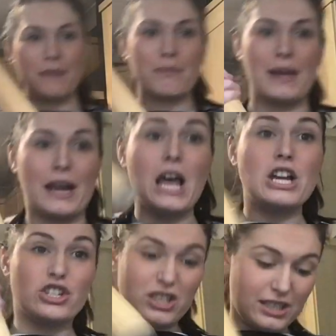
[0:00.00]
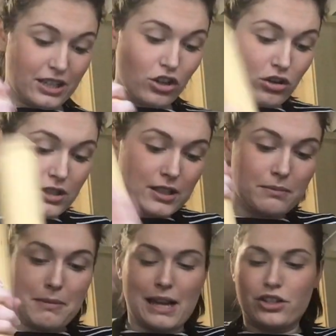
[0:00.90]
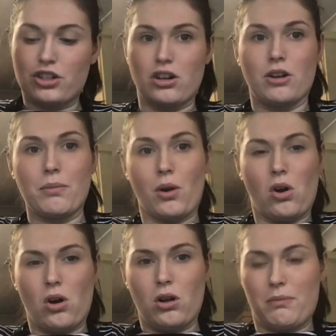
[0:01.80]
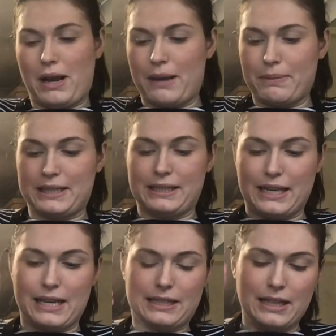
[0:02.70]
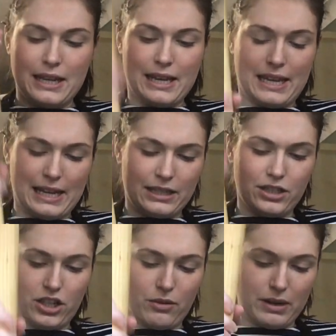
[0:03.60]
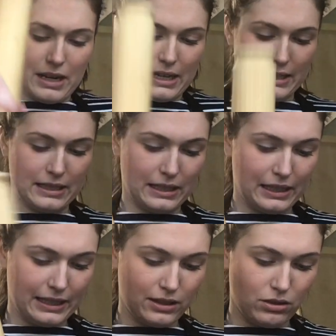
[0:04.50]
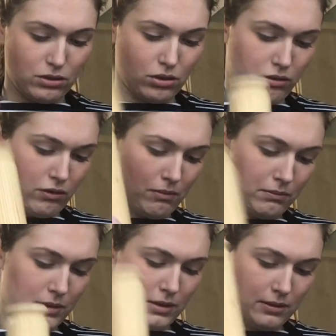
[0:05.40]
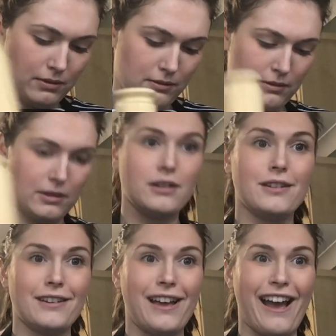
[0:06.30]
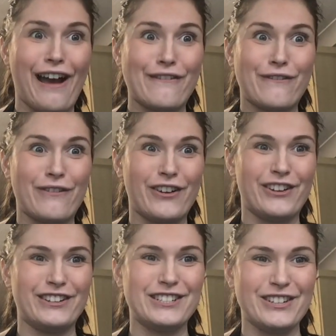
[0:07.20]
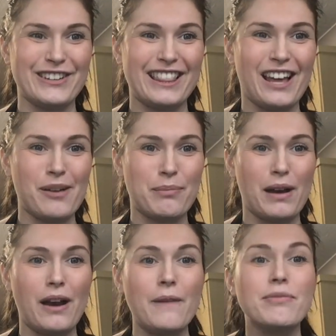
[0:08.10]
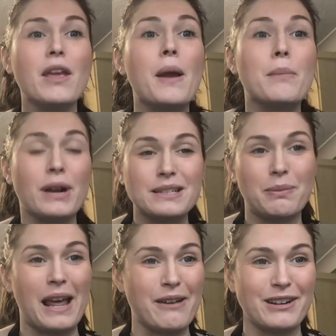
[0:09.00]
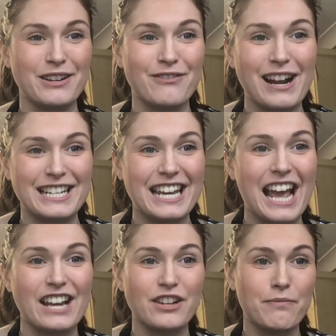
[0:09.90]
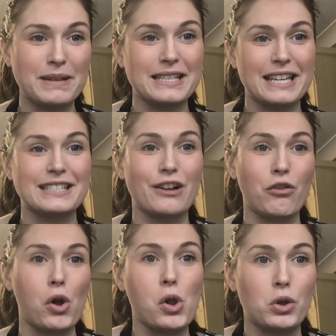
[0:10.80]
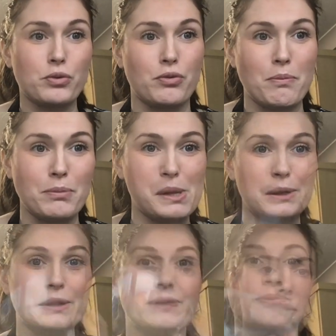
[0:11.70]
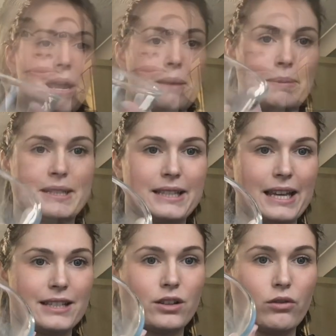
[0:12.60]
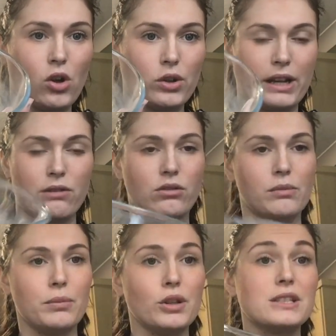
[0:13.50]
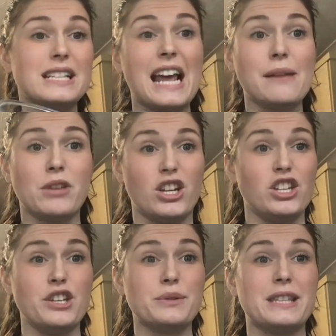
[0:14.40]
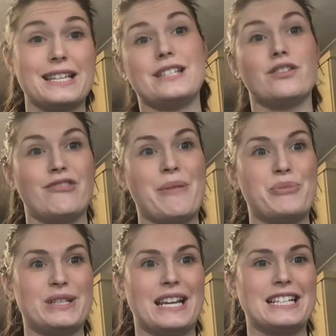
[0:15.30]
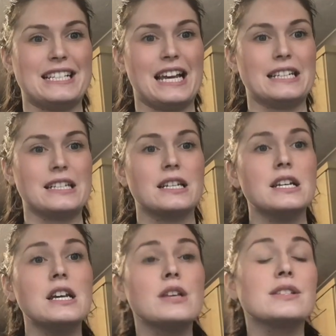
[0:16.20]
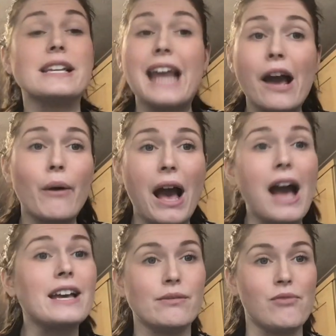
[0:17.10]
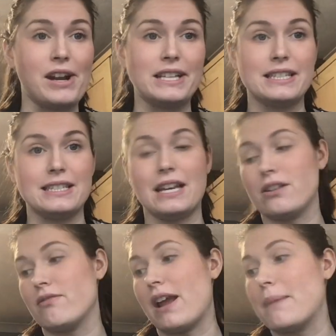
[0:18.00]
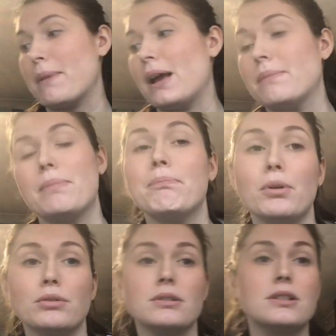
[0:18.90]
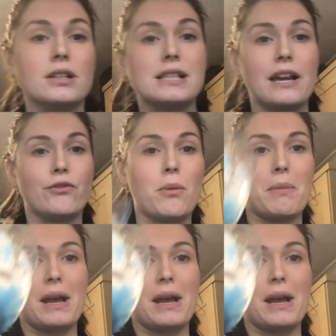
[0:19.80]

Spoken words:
pin just to smash up all my biscuits into nice little crumbs. Have fun doing that part. Press play when you're ready and your biscuits are all crumbled. Right. My biscuits are all now crumbled, and I'm going to use this to represent sand. So now I am ready to decorate my buns because I've got my